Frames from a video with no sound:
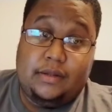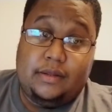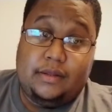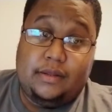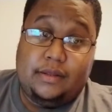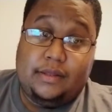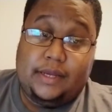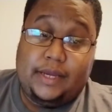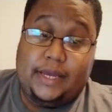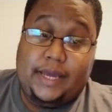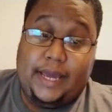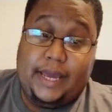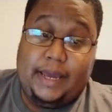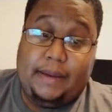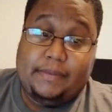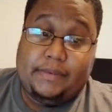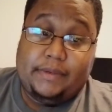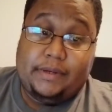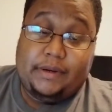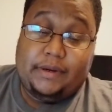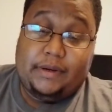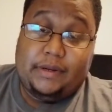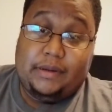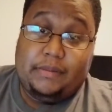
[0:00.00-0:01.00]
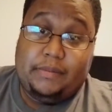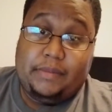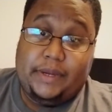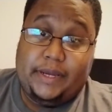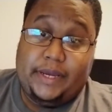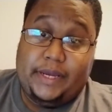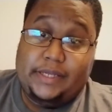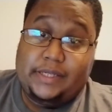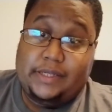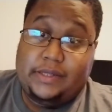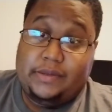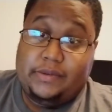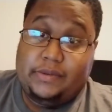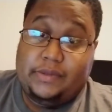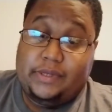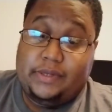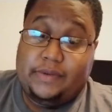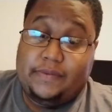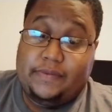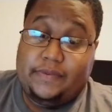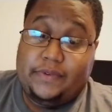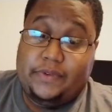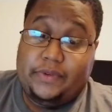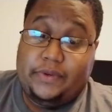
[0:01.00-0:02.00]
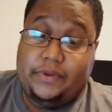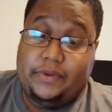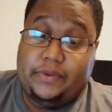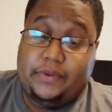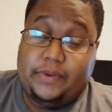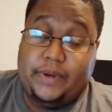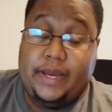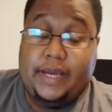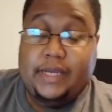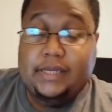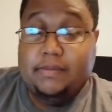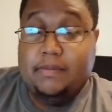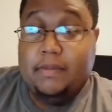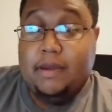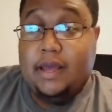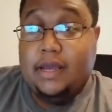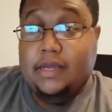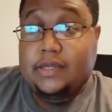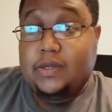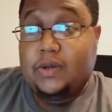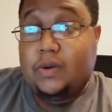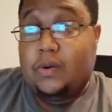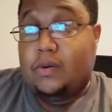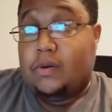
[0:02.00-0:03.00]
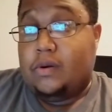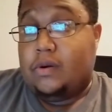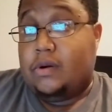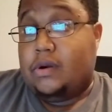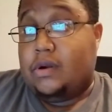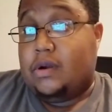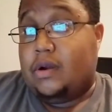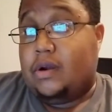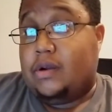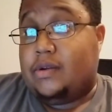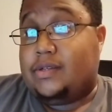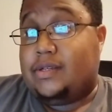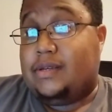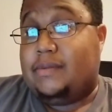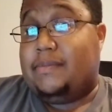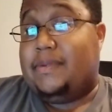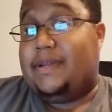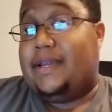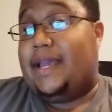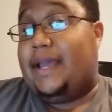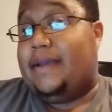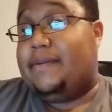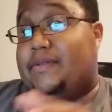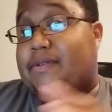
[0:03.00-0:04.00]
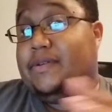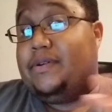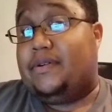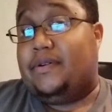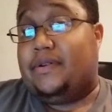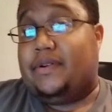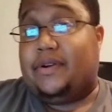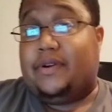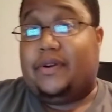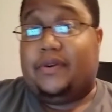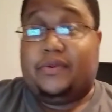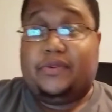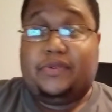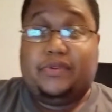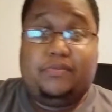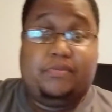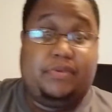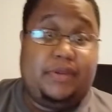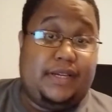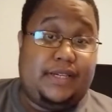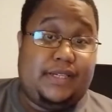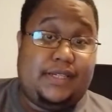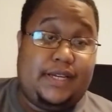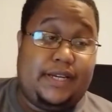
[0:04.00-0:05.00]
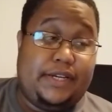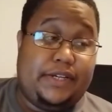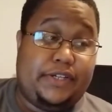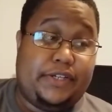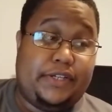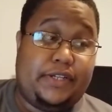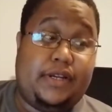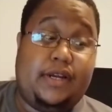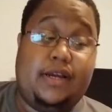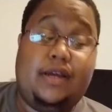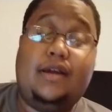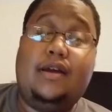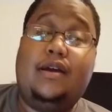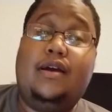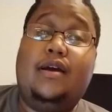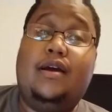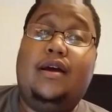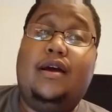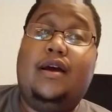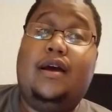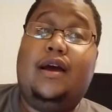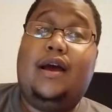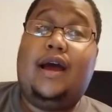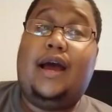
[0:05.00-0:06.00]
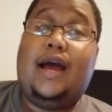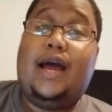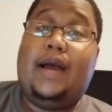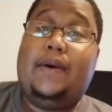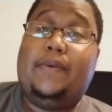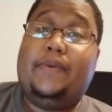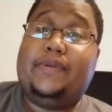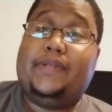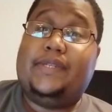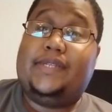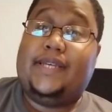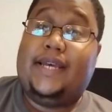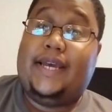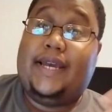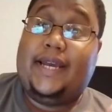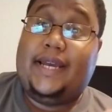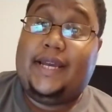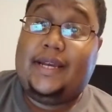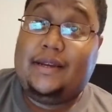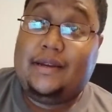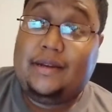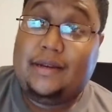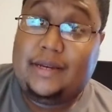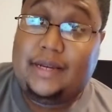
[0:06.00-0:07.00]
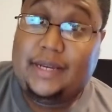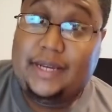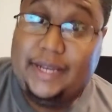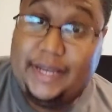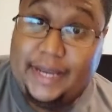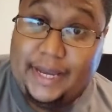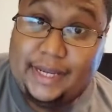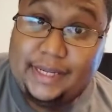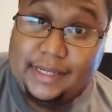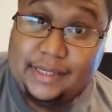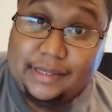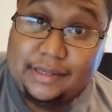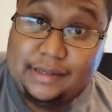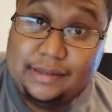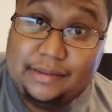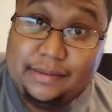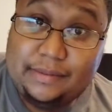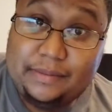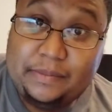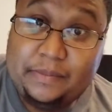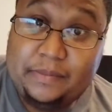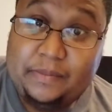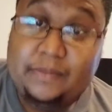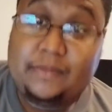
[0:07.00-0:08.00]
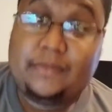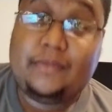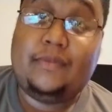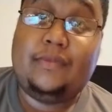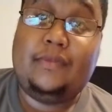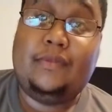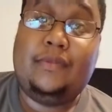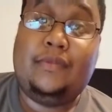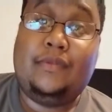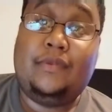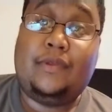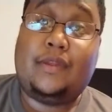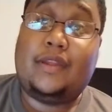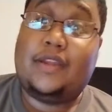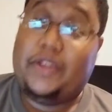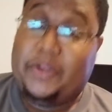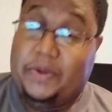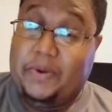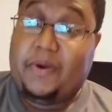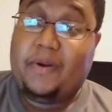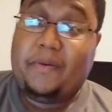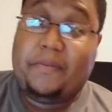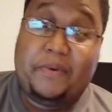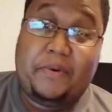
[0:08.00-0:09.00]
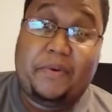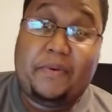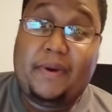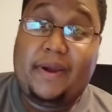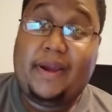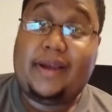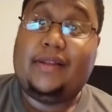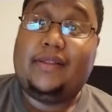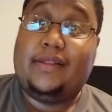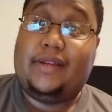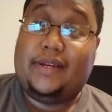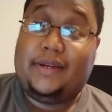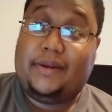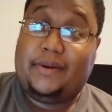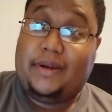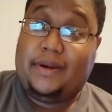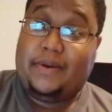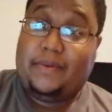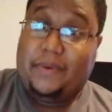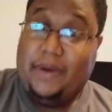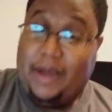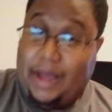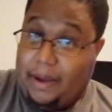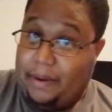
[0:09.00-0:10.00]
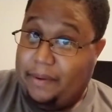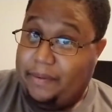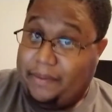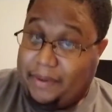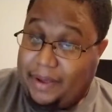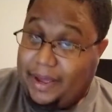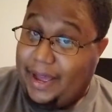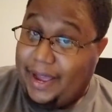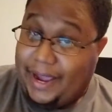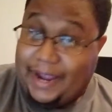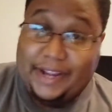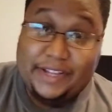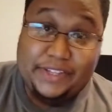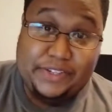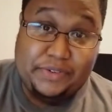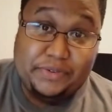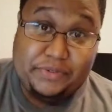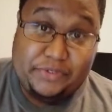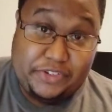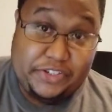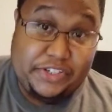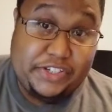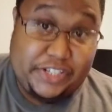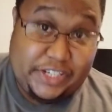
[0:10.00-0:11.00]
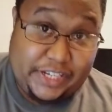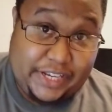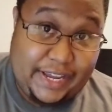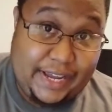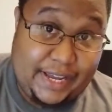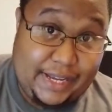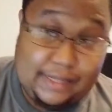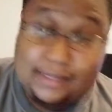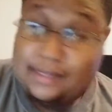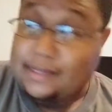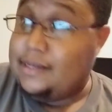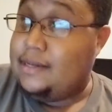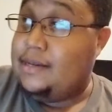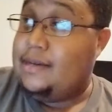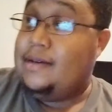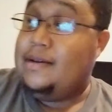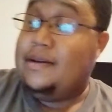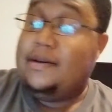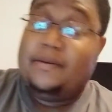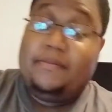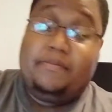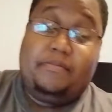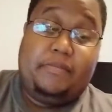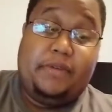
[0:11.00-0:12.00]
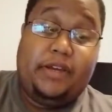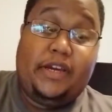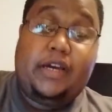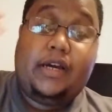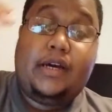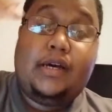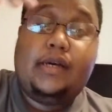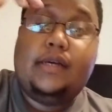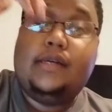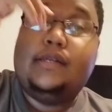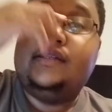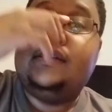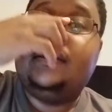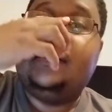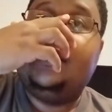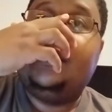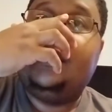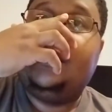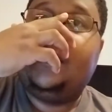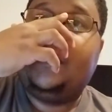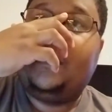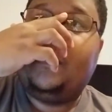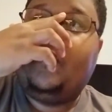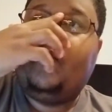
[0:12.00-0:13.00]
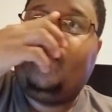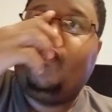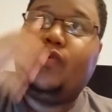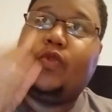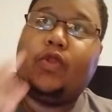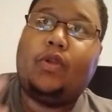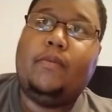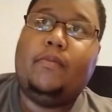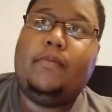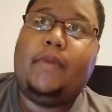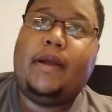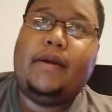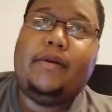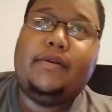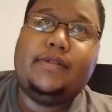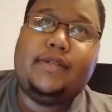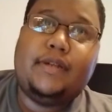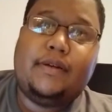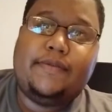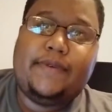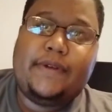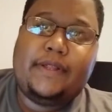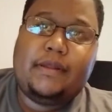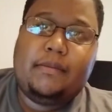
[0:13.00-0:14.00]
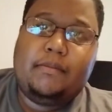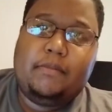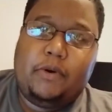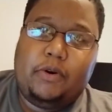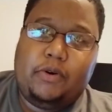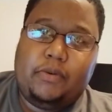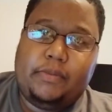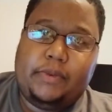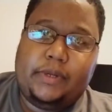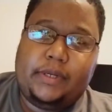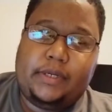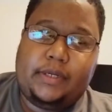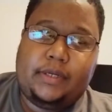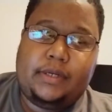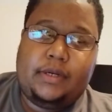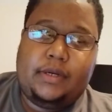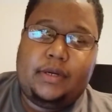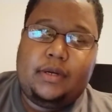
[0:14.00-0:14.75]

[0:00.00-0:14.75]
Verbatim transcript: the games are going to be exclusive to Xbox, or are some of the games that are going to go to PlayStation? I would say yes. You heard me correctly. I, I answered just yes because Microsoft at the moment,